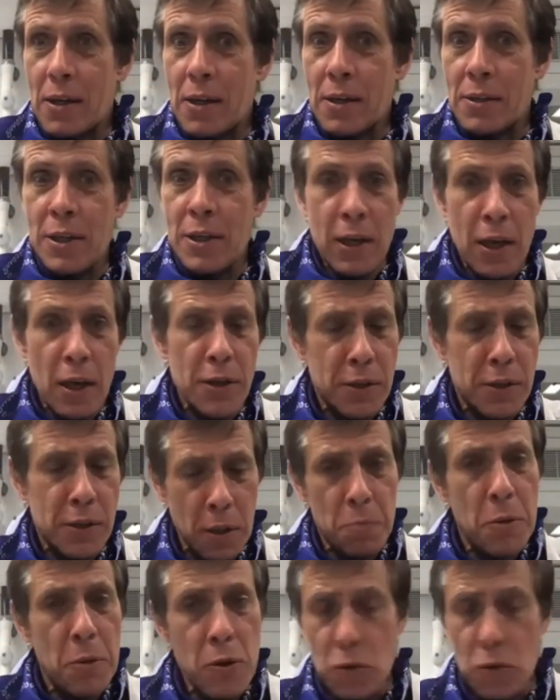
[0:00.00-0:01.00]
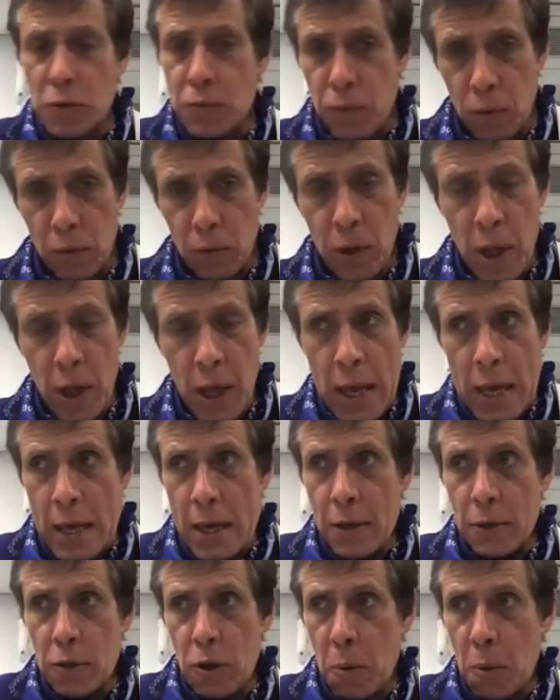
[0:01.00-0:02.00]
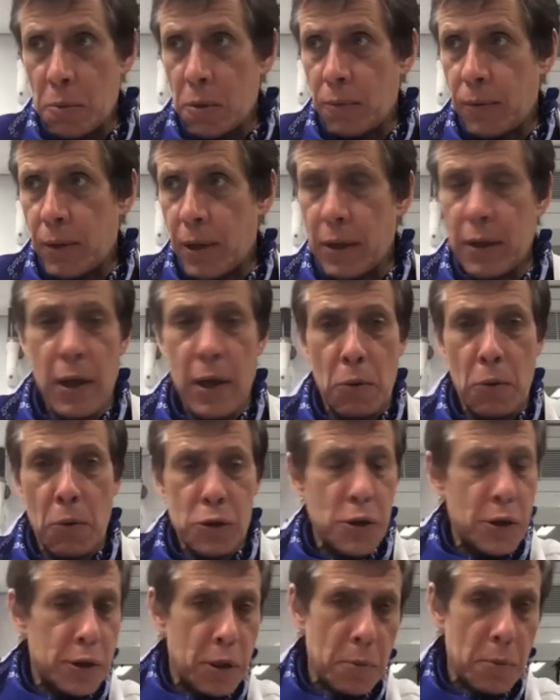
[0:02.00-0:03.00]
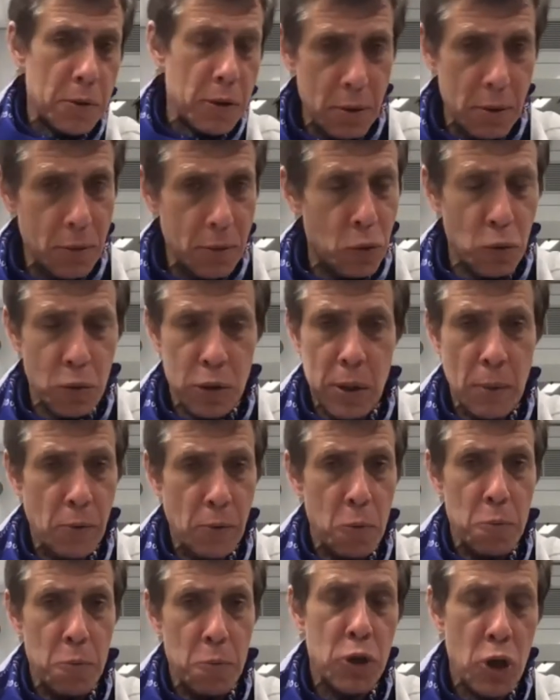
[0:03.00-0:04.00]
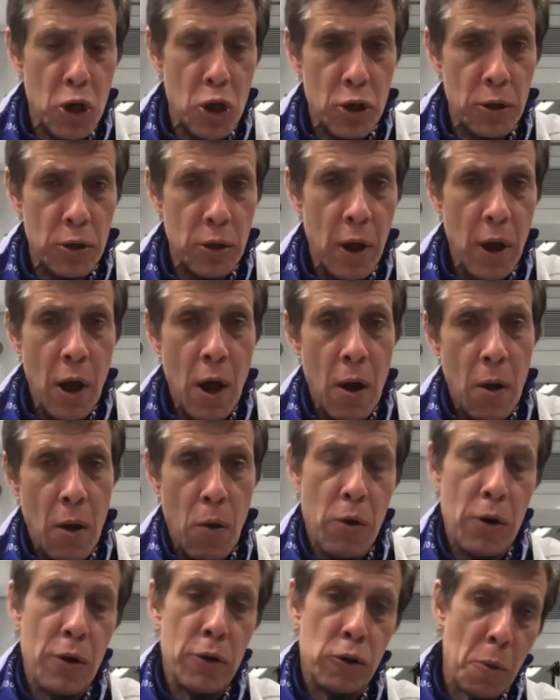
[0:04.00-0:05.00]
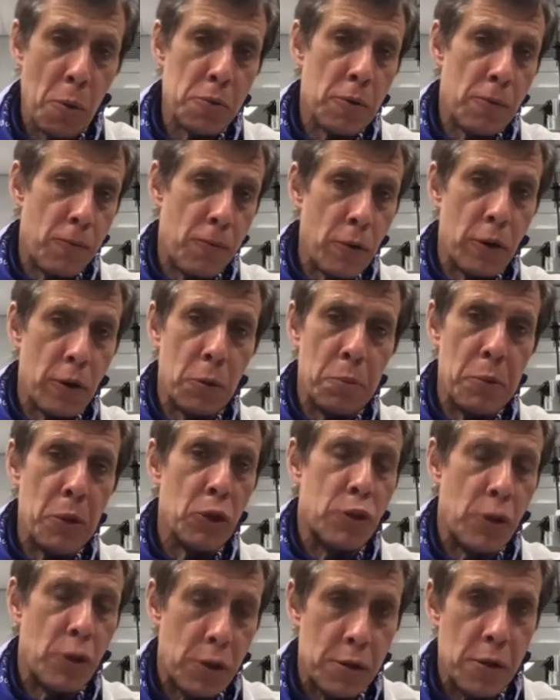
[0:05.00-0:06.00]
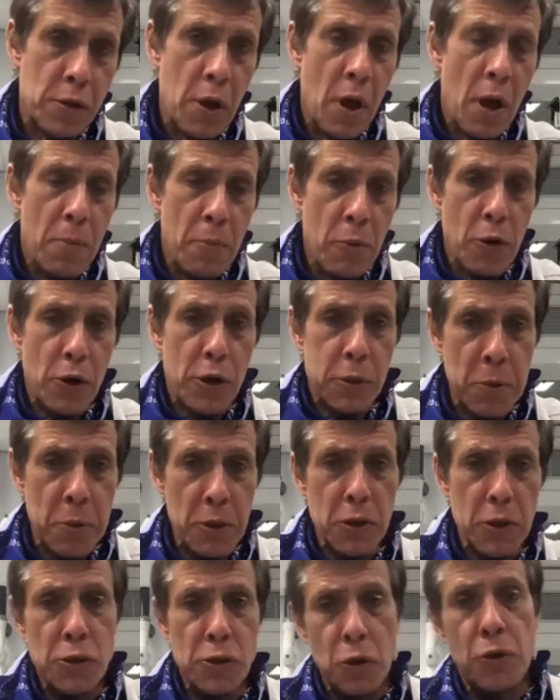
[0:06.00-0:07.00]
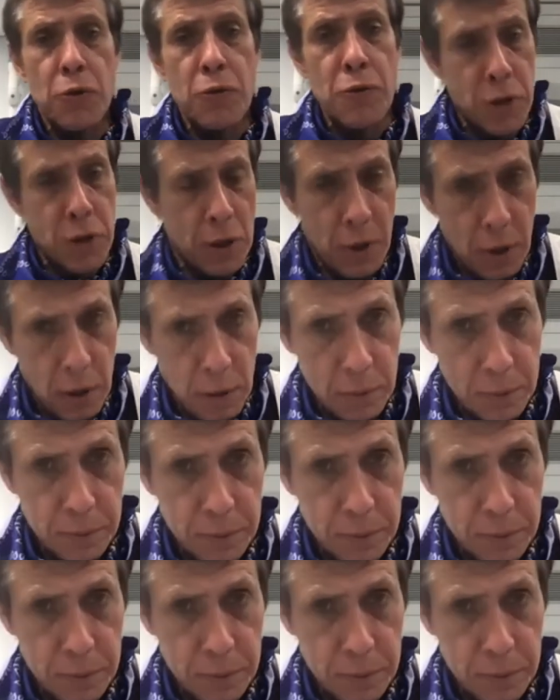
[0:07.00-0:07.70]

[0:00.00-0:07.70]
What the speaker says: they can still be useful in terms of like ecosystems to do some computation, or in terms of fungal buildings where speed is not critical.